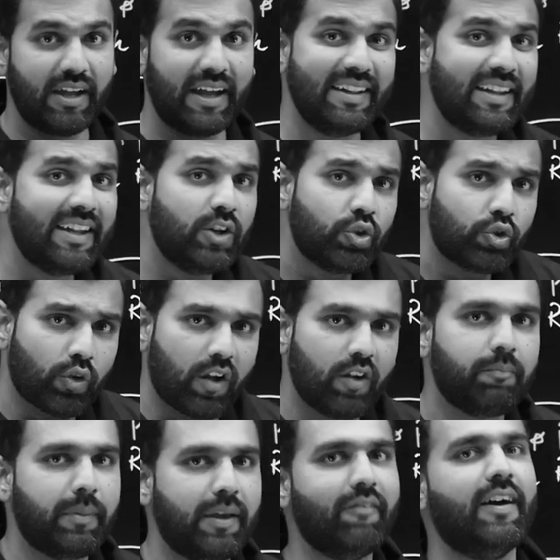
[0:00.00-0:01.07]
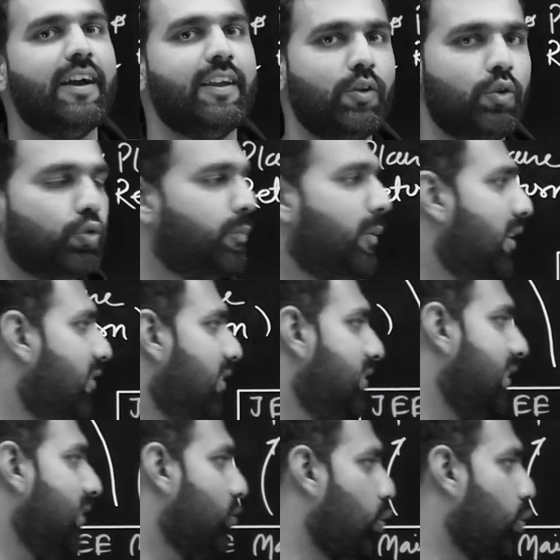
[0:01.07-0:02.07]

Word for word: and then you solve PYQs, previous year's